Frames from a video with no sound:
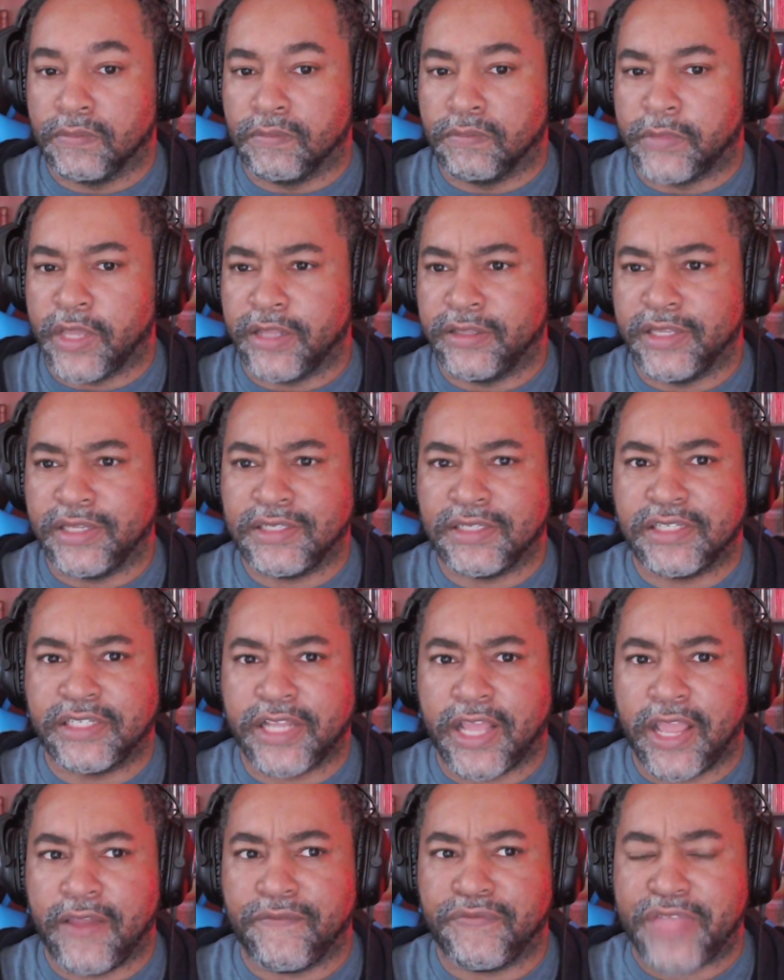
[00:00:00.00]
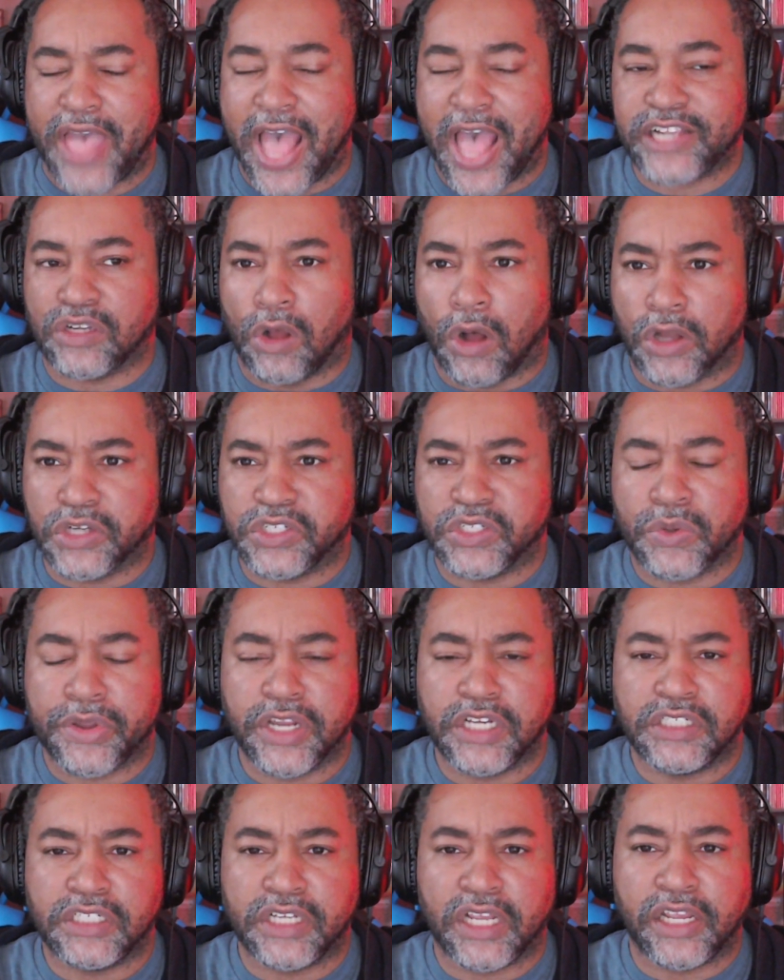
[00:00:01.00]
they didn't say if that's also going
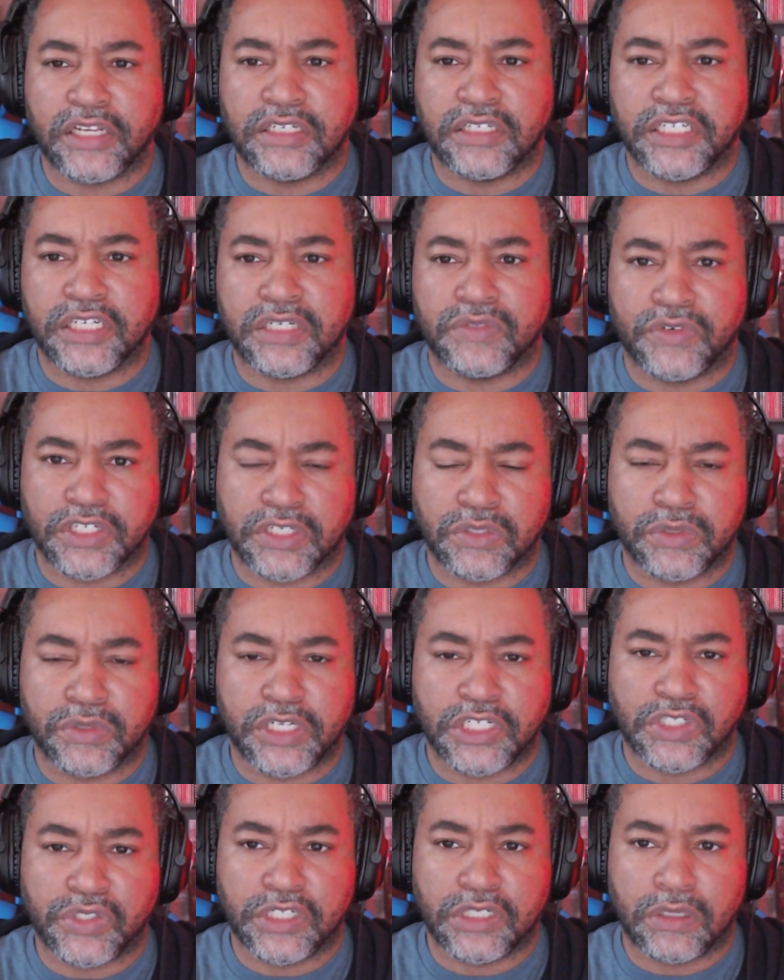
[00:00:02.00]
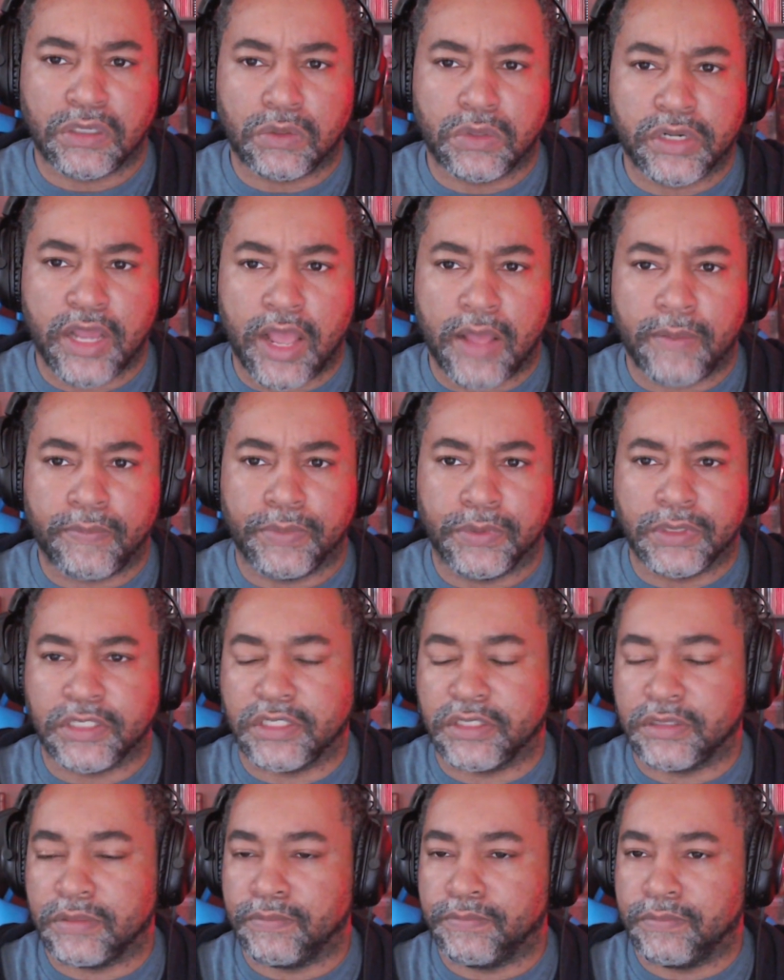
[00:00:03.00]
to change the original history or not,
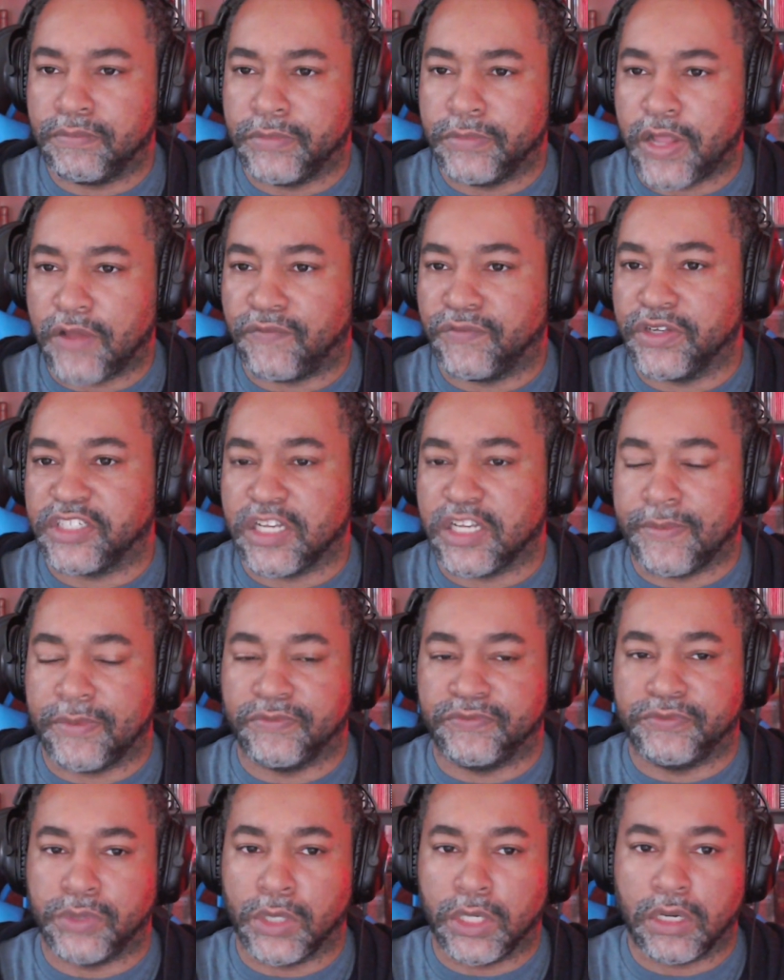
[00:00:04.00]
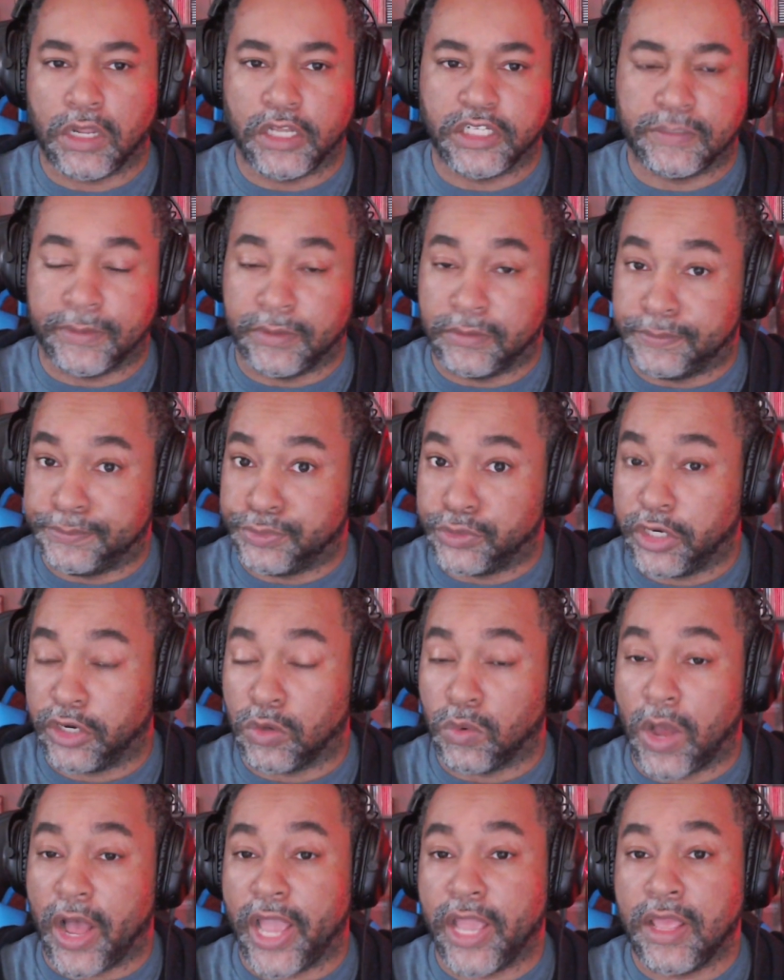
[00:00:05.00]
because Netflix has been pretty
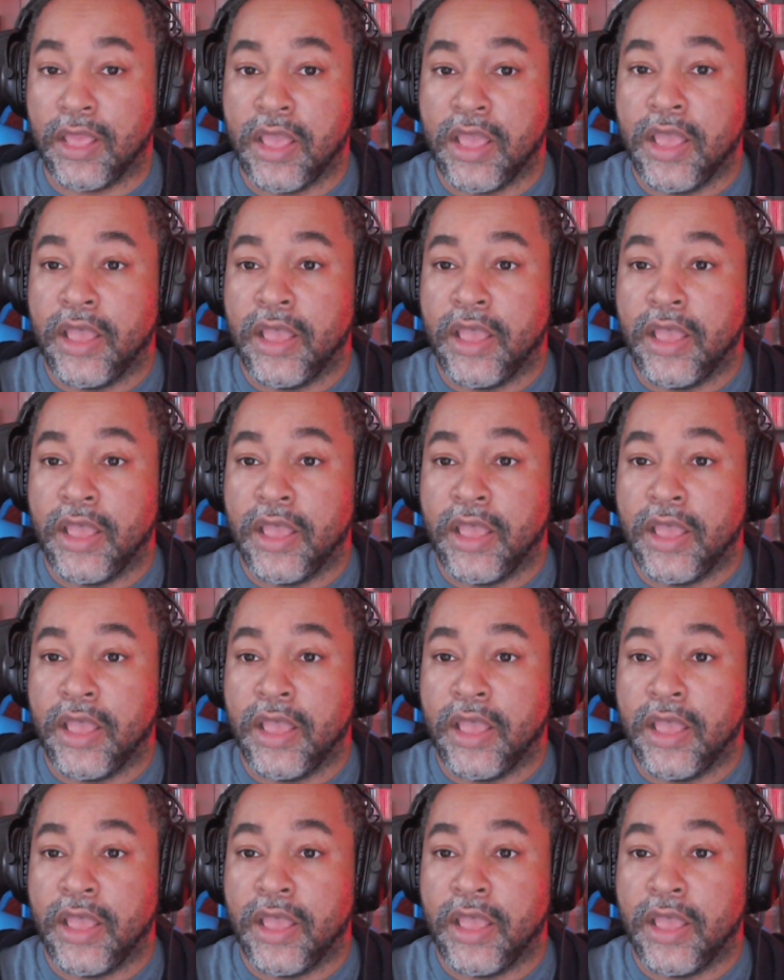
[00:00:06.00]
quiet.